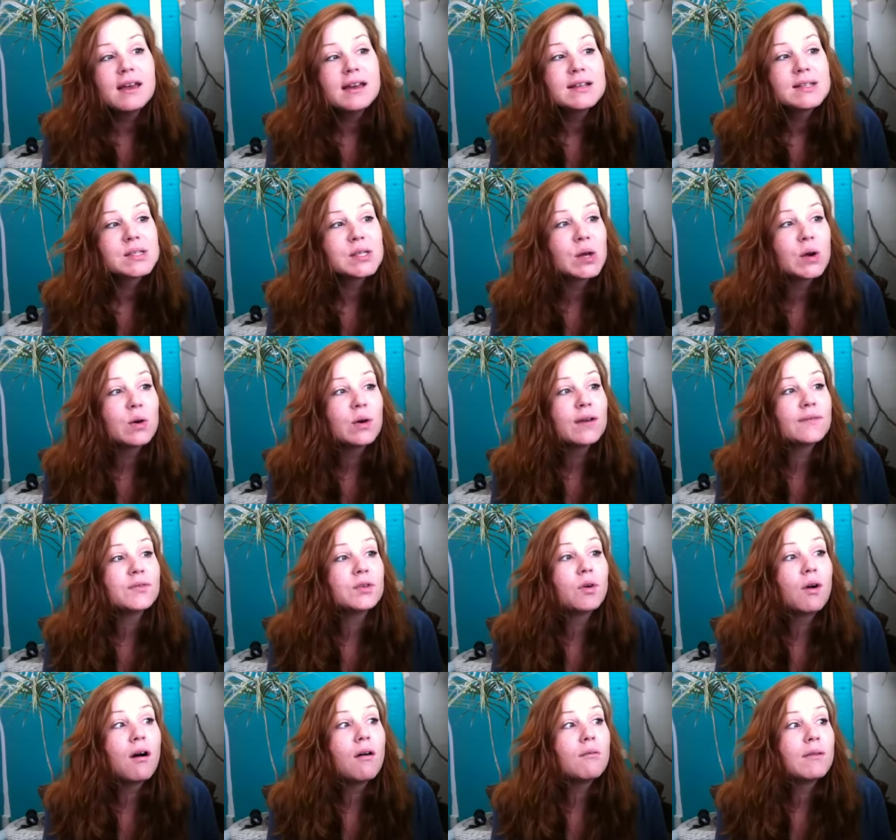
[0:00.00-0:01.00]
So if
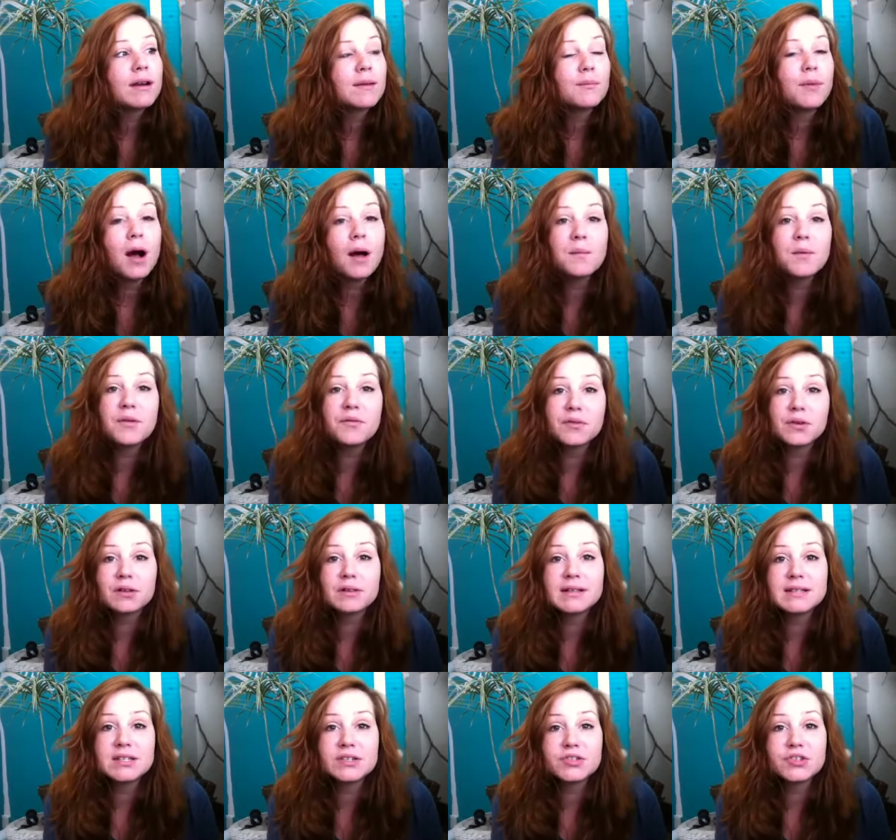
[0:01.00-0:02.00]
you all want to pop over to
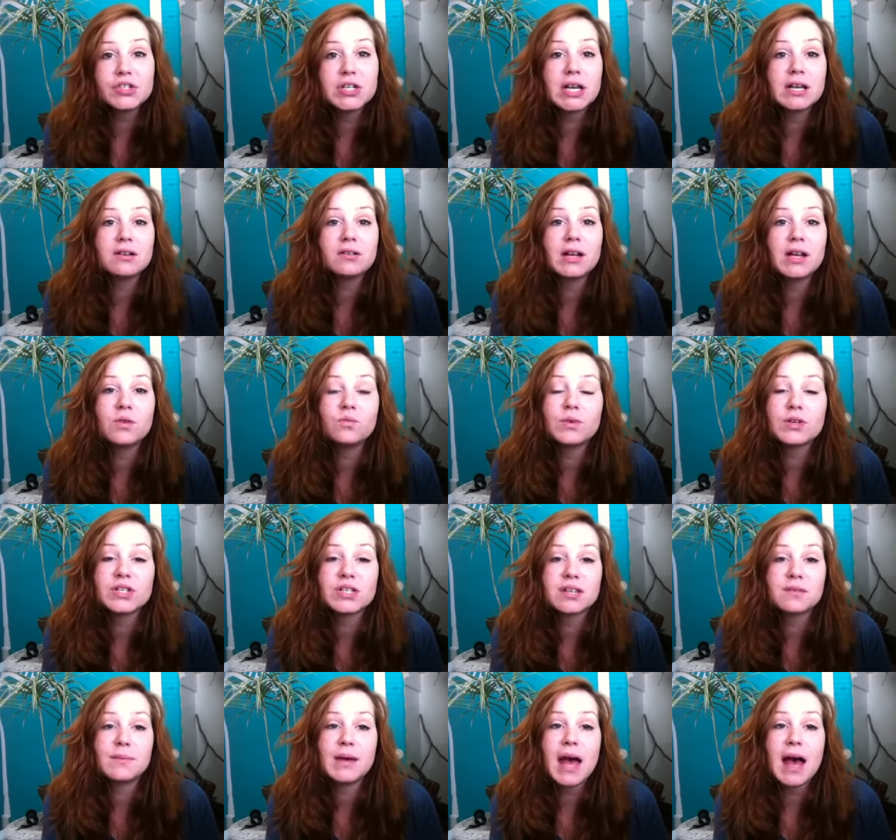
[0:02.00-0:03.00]
Lisa's channel and wish
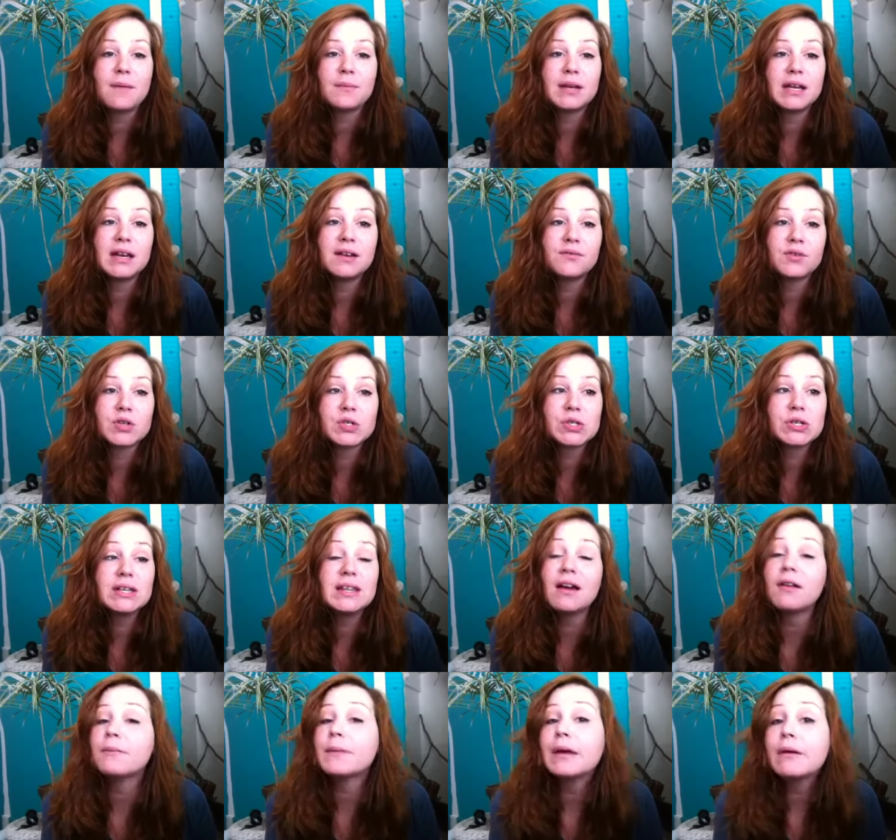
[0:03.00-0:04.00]
them a happy anniversary,
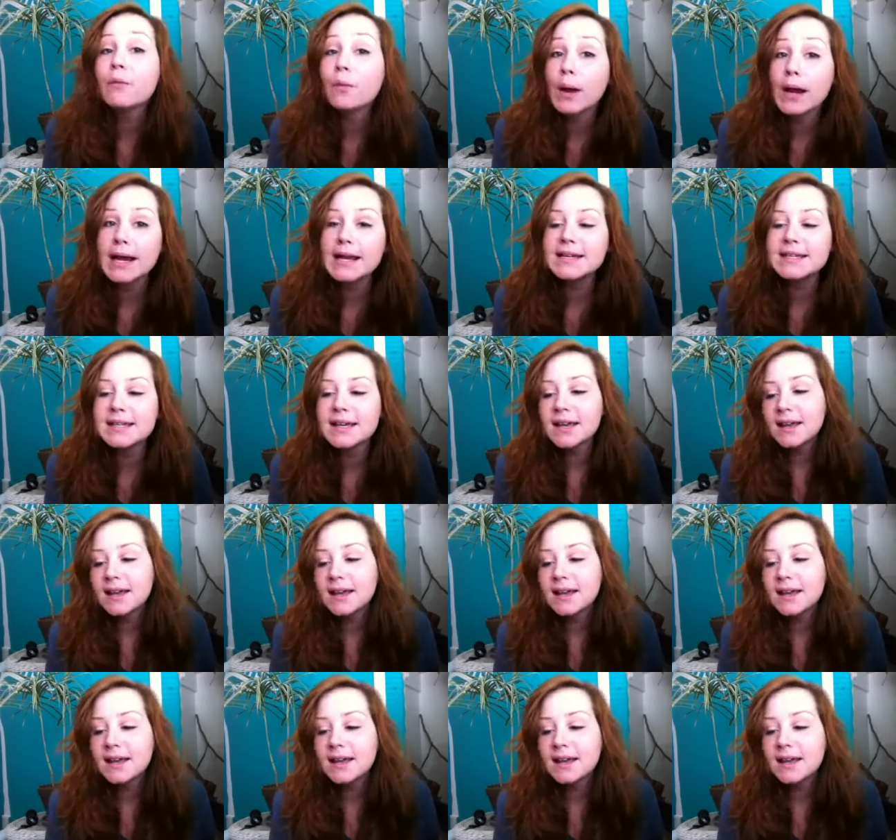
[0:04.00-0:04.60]
that'd be great.